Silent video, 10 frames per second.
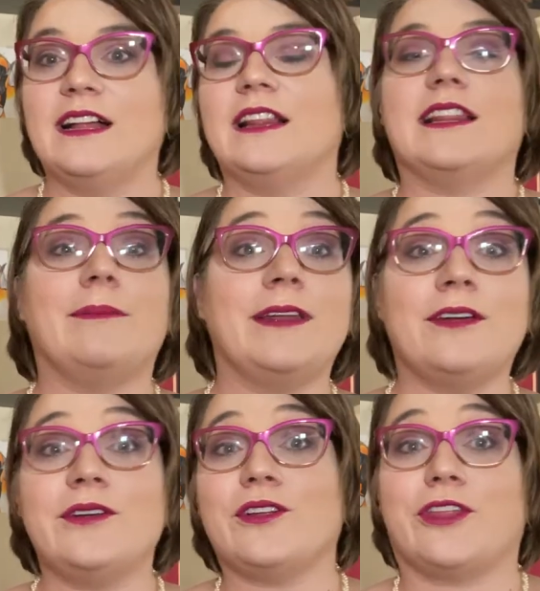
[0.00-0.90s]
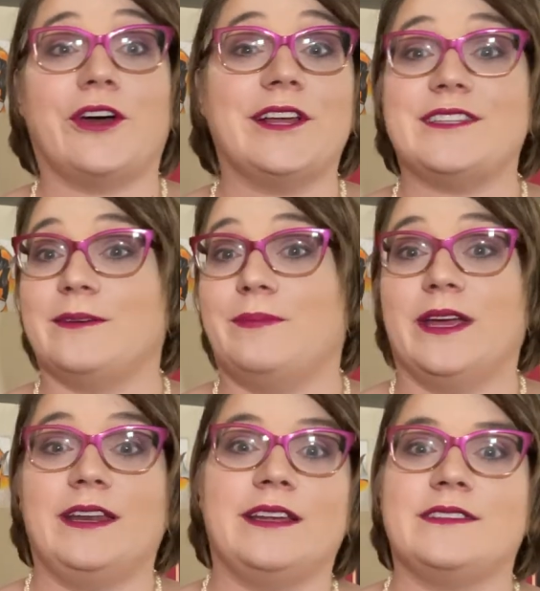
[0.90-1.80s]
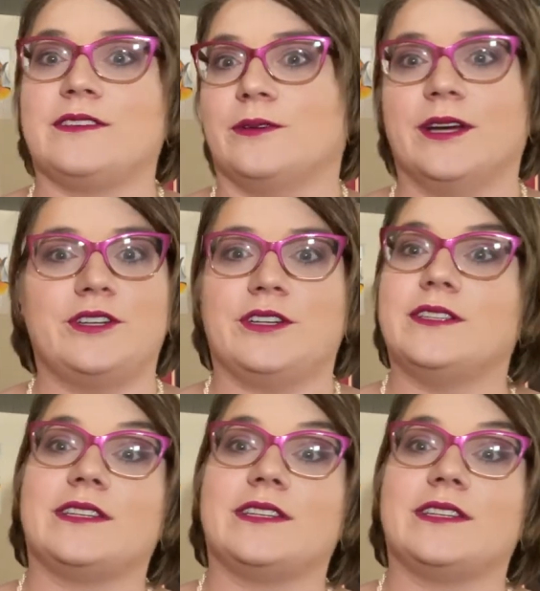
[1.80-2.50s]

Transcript: Let me know your thoughts, opinions, questions,